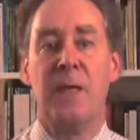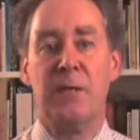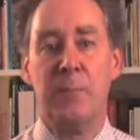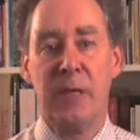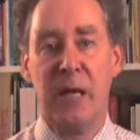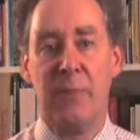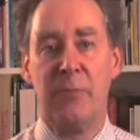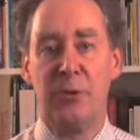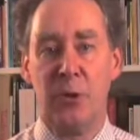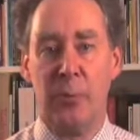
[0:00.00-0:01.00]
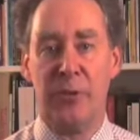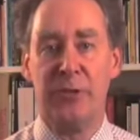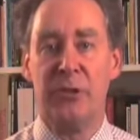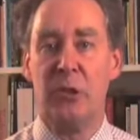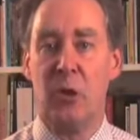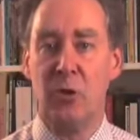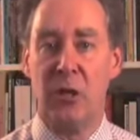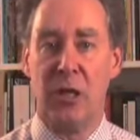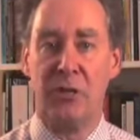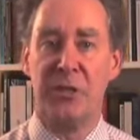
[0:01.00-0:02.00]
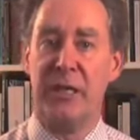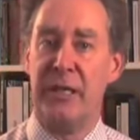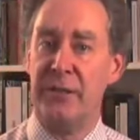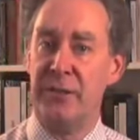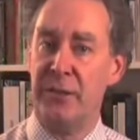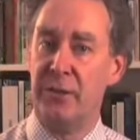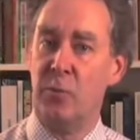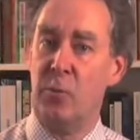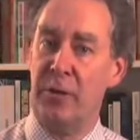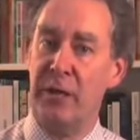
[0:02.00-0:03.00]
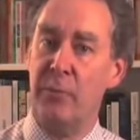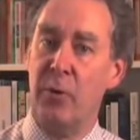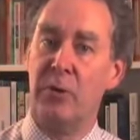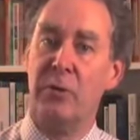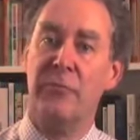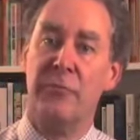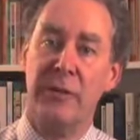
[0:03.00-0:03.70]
to become the dominant and long-lasting internal working model of